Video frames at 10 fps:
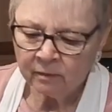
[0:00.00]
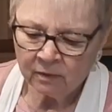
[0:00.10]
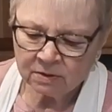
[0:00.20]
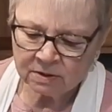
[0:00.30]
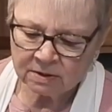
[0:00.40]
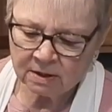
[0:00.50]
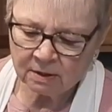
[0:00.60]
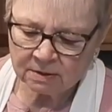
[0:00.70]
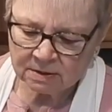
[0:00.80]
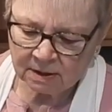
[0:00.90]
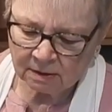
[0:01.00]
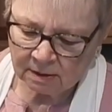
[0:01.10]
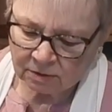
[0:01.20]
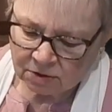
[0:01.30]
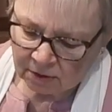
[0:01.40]
This is their
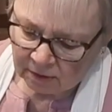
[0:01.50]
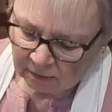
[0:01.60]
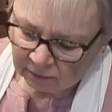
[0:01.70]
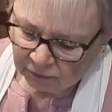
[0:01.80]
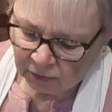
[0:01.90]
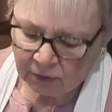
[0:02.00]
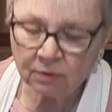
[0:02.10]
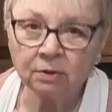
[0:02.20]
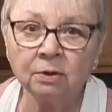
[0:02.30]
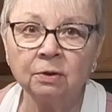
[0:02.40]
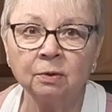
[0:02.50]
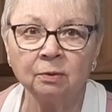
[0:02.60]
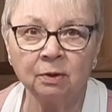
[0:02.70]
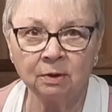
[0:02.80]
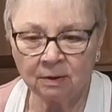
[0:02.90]
signature, Fruit of the
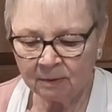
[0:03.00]
Loon.